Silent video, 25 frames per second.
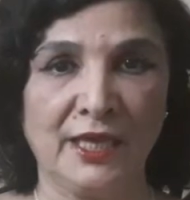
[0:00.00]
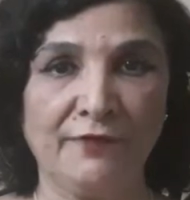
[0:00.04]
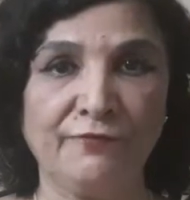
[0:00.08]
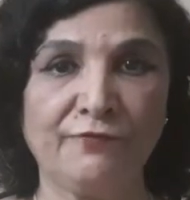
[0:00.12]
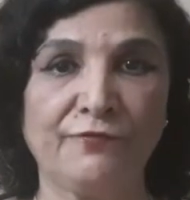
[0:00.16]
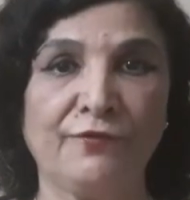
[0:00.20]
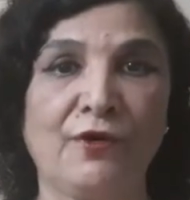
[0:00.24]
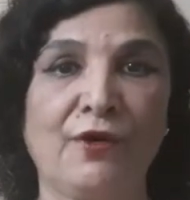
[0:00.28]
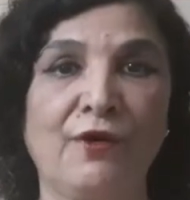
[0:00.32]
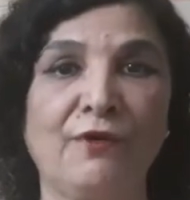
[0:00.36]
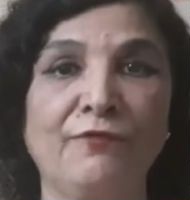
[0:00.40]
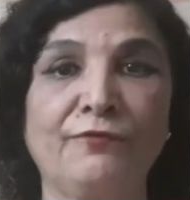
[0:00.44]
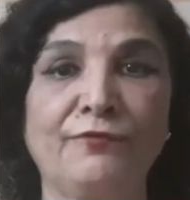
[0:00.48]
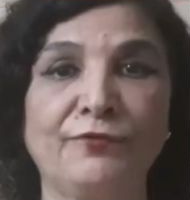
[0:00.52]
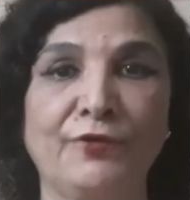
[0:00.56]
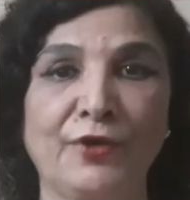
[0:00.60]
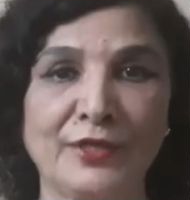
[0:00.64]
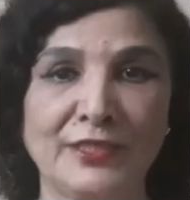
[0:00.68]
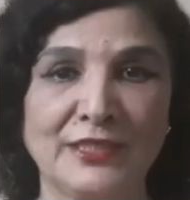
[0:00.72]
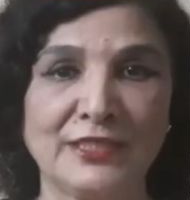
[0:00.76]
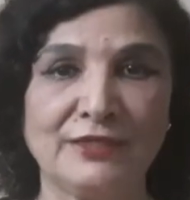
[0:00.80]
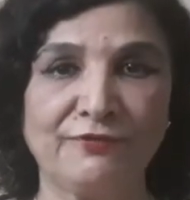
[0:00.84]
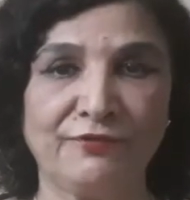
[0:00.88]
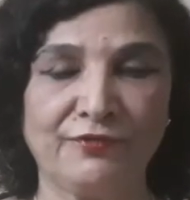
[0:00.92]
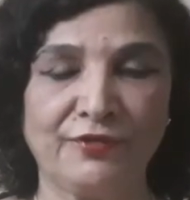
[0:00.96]
for
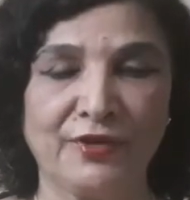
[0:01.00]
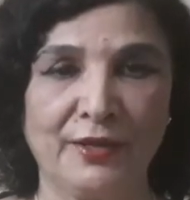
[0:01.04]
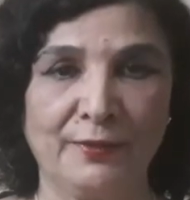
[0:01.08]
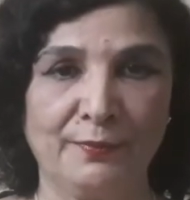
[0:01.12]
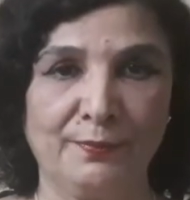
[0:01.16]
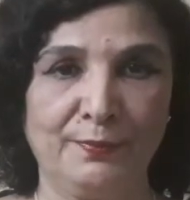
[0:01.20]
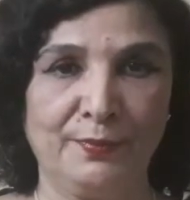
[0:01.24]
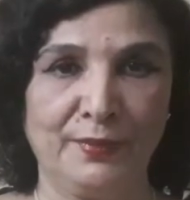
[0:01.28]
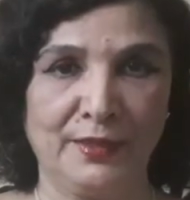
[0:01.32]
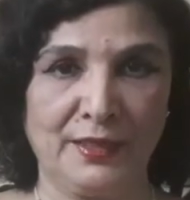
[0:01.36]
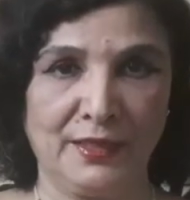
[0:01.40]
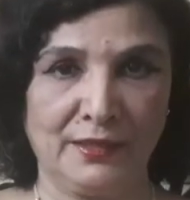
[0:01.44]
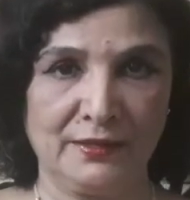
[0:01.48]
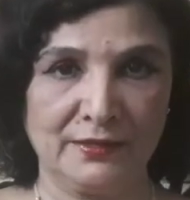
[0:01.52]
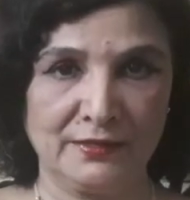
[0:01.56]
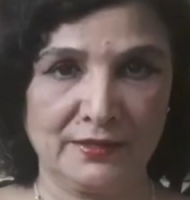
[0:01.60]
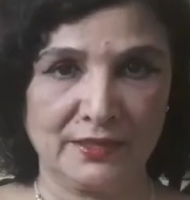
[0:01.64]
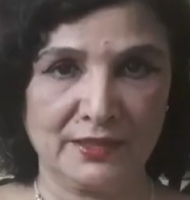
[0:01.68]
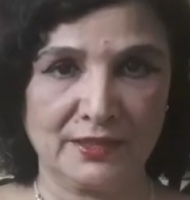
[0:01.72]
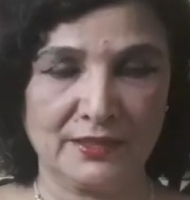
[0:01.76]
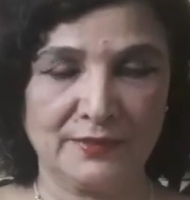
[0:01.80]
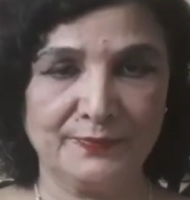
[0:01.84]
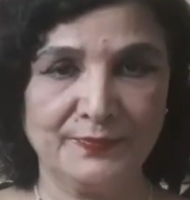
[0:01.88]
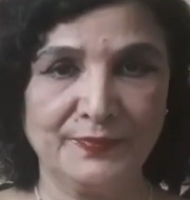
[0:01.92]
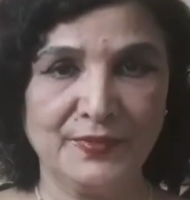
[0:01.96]
45 minutes.